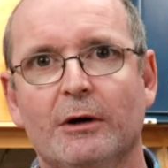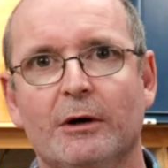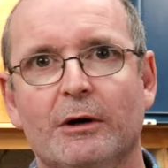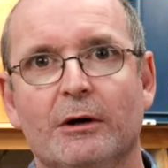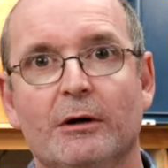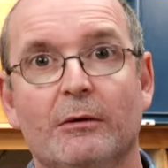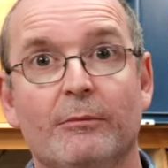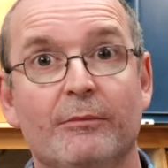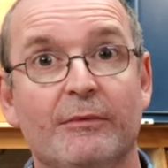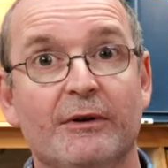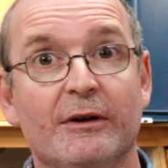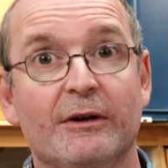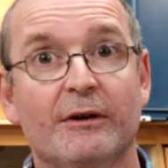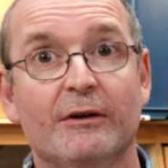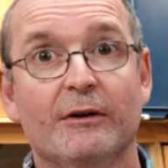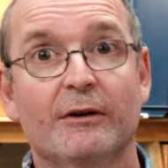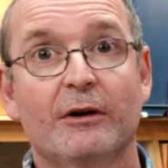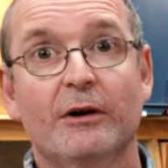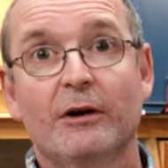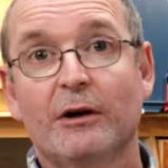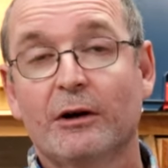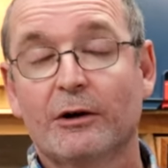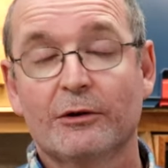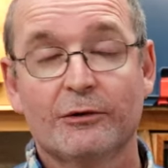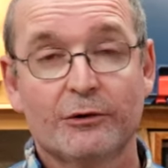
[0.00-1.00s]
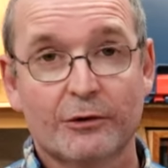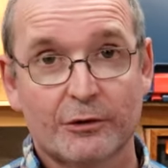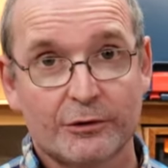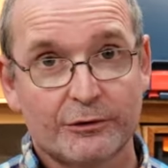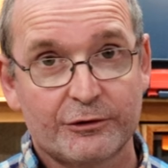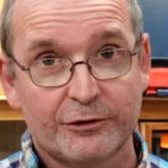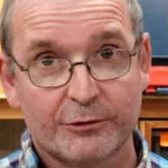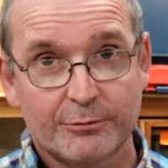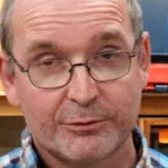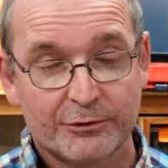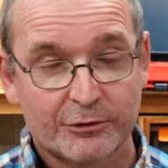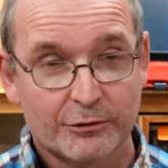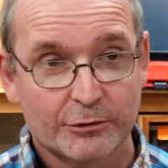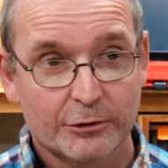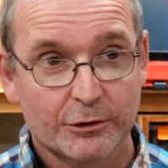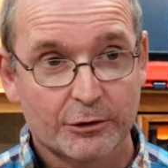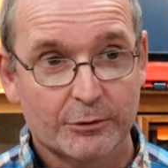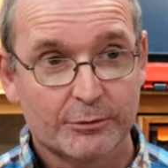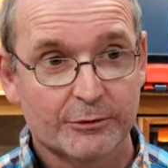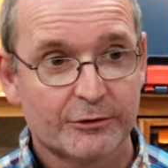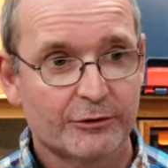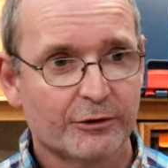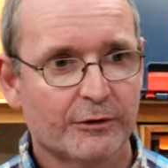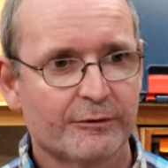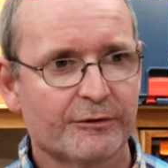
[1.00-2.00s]
that are not
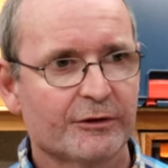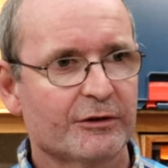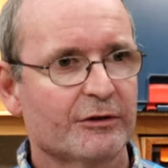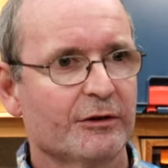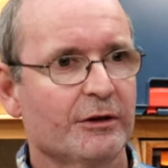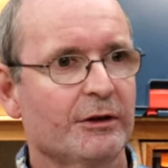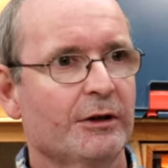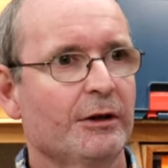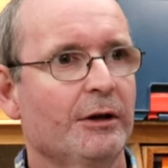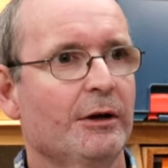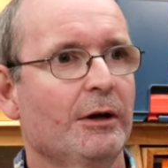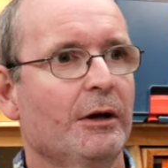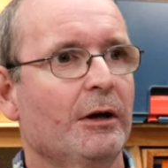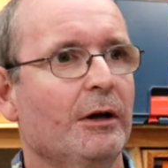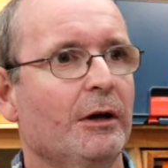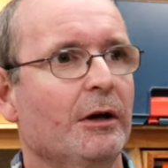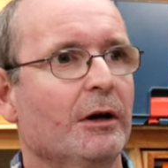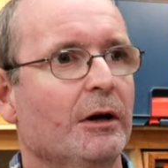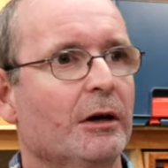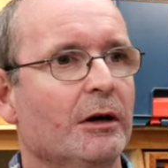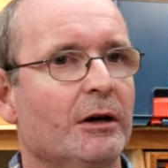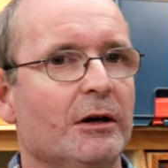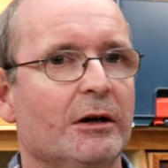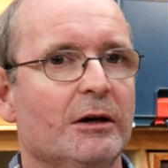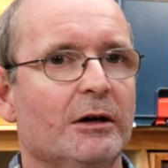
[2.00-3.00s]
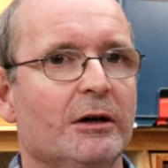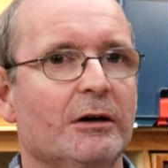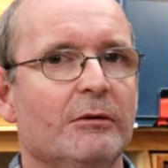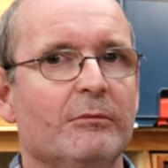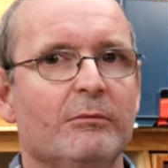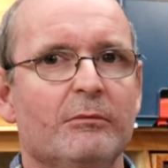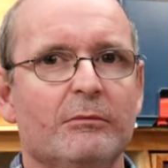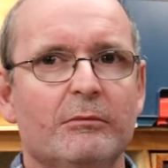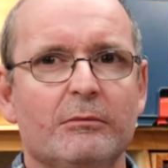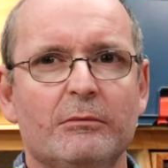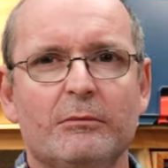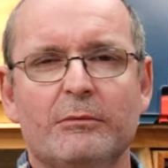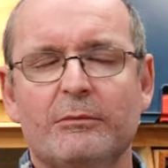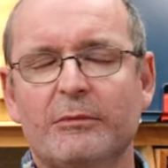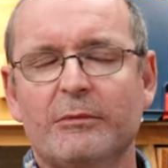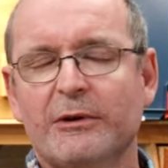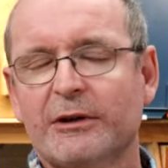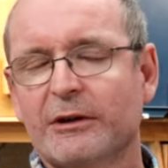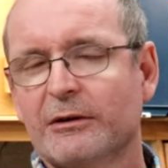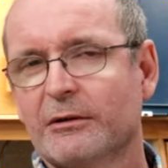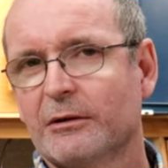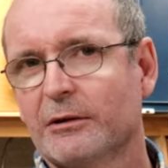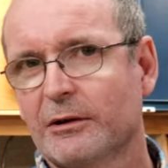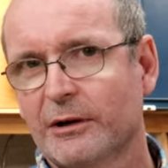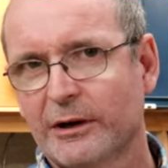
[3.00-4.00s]
subscribers, obviously,
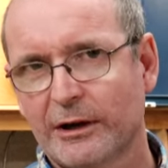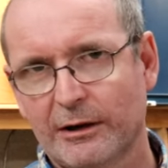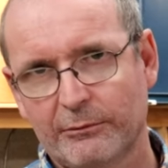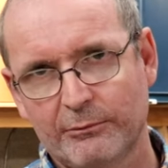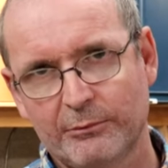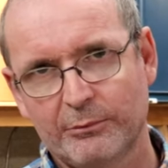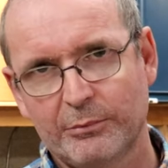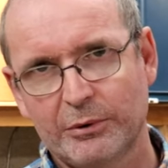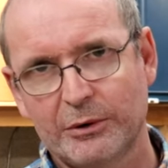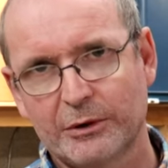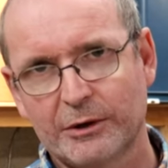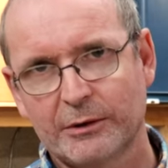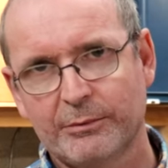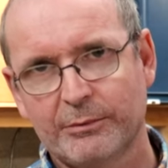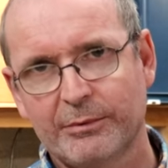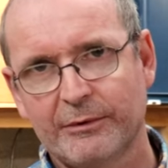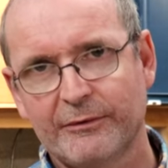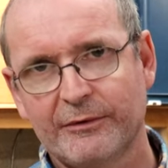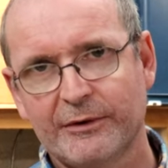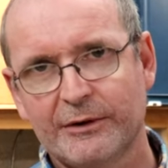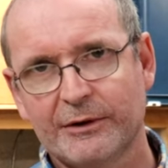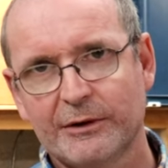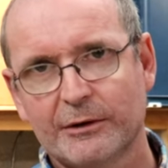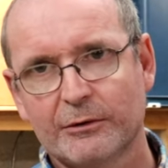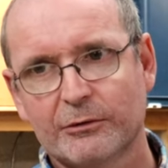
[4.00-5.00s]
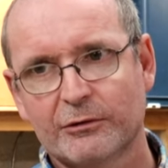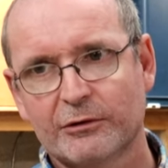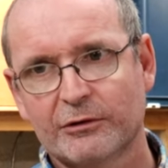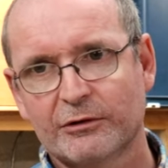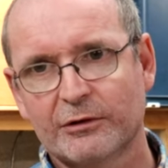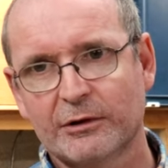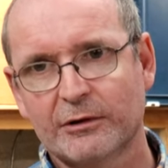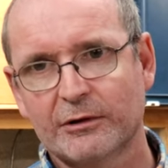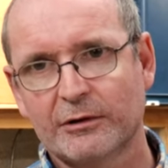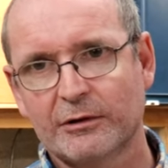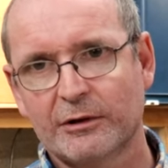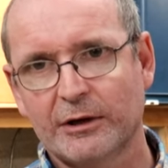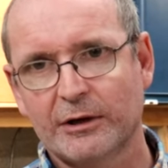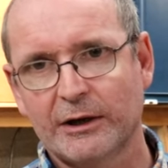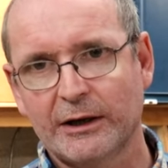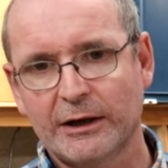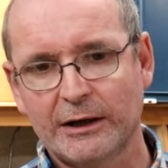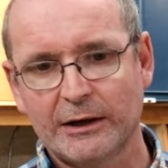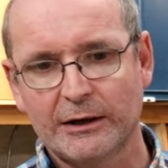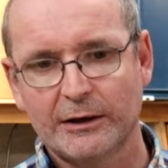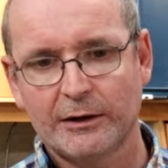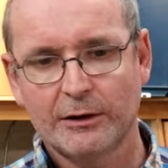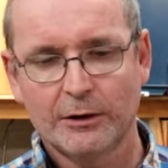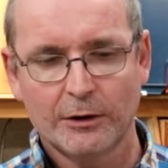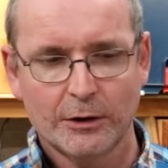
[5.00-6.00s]
that I haven't put up a video just
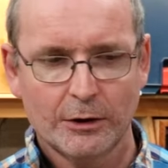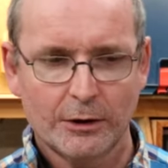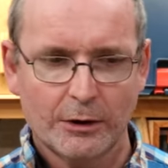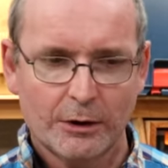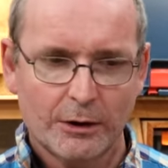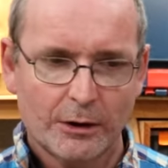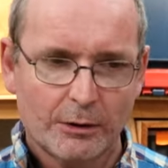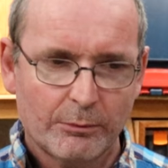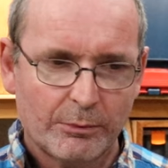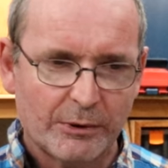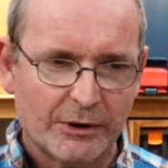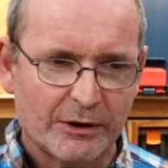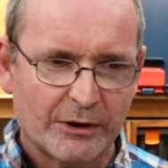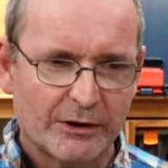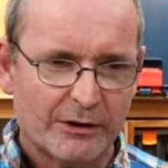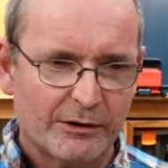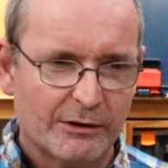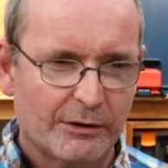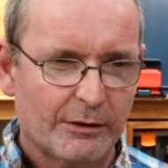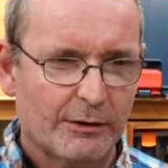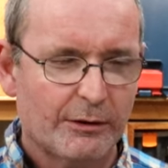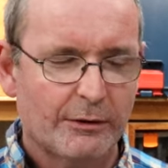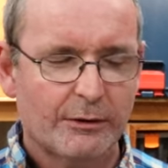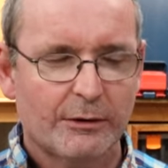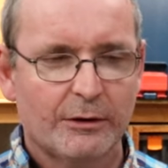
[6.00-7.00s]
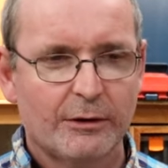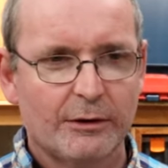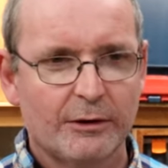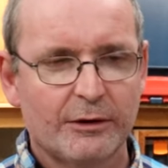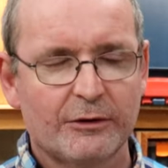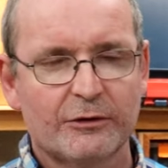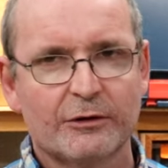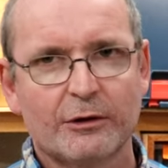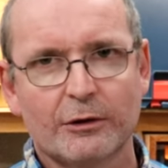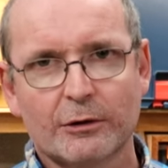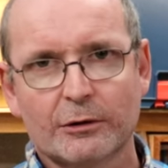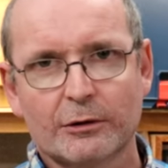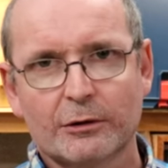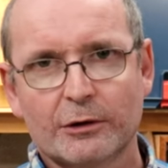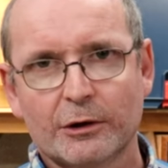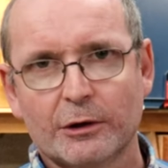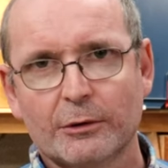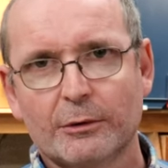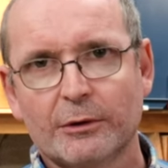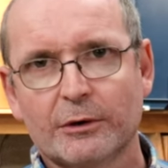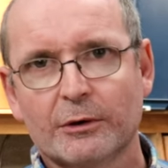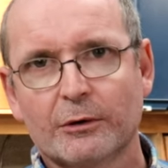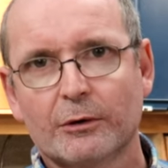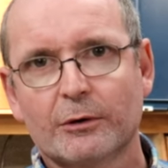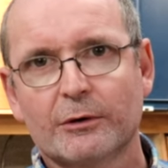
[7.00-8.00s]
lately, but there's a lot
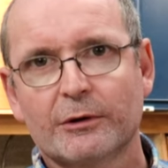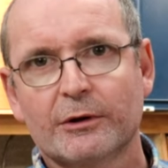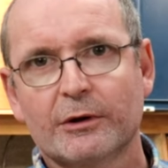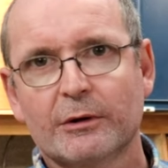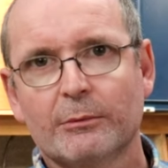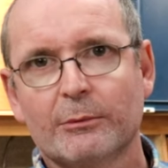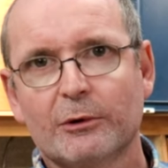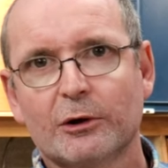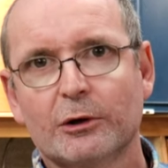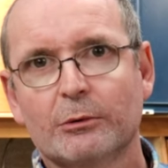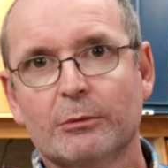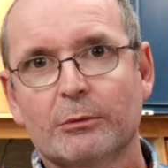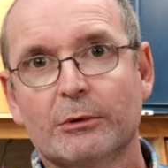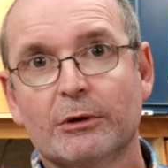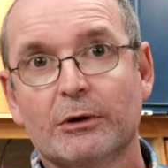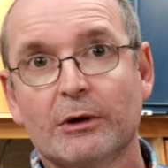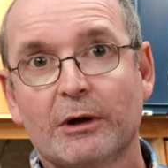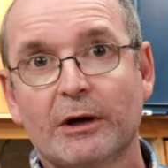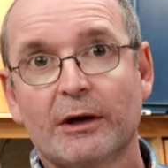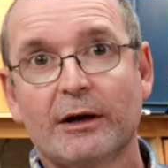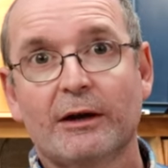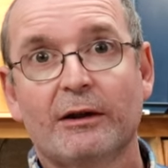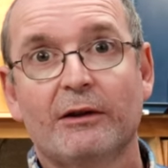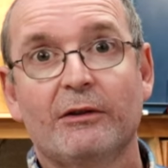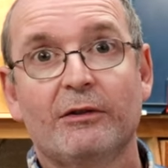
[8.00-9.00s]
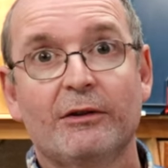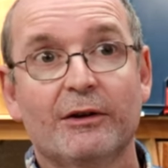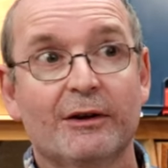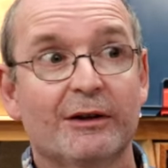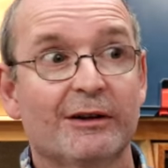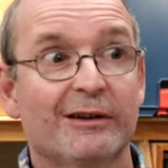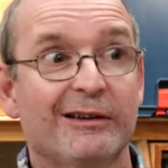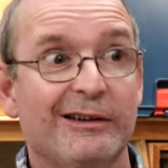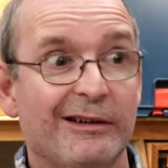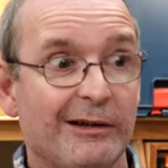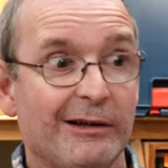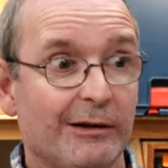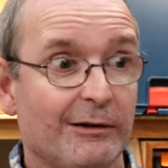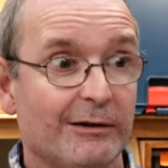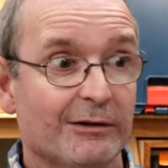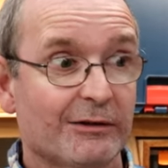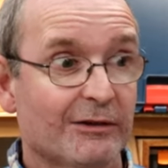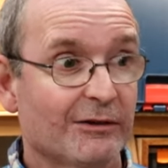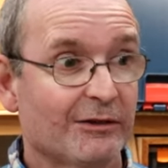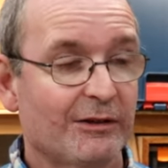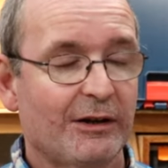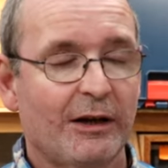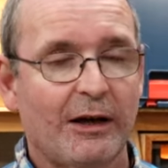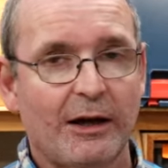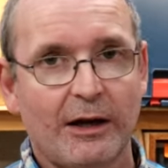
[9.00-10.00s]
going on at the moment and I
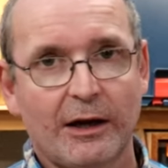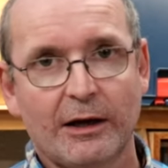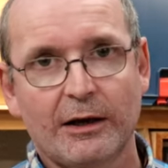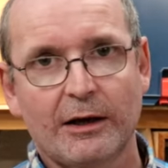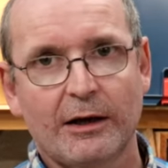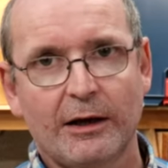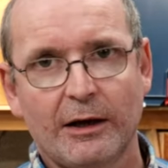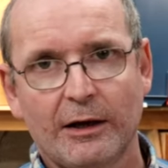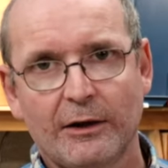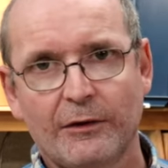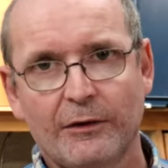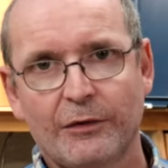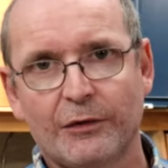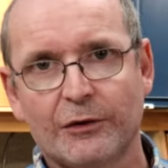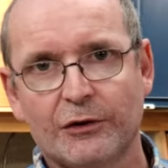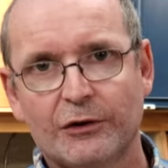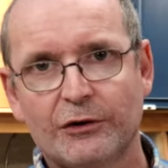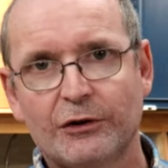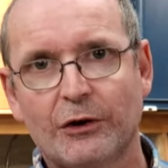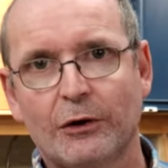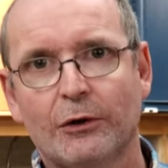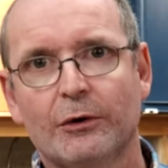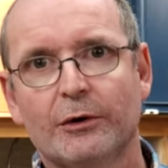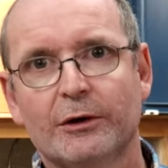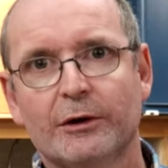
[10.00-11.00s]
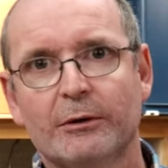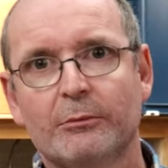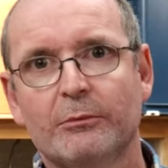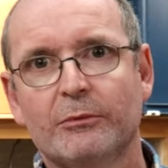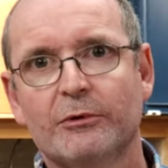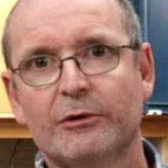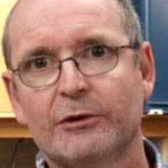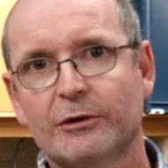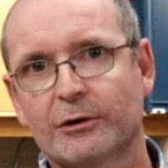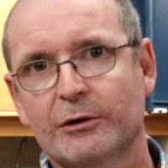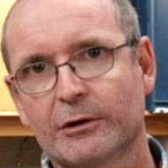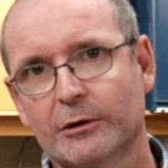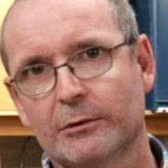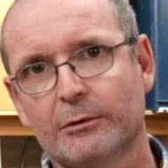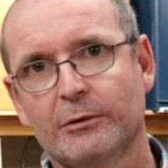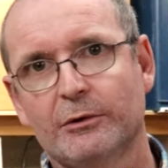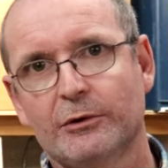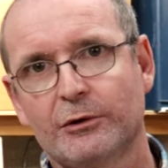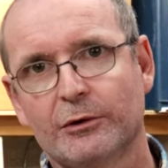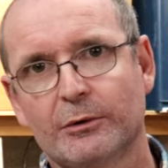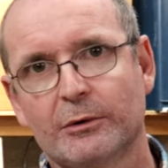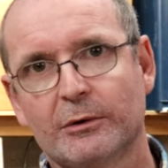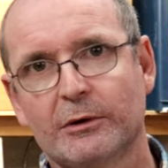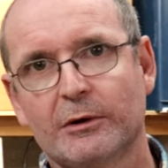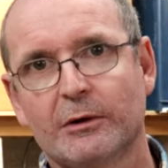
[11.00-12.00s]
just hadn't had the time to go
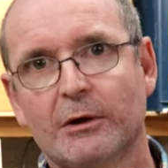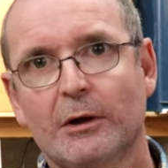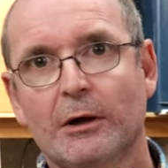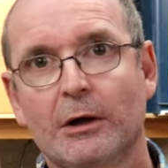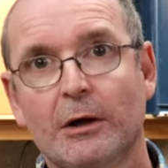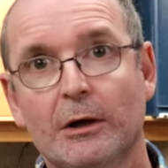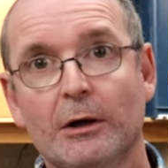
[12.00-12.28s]
and do it.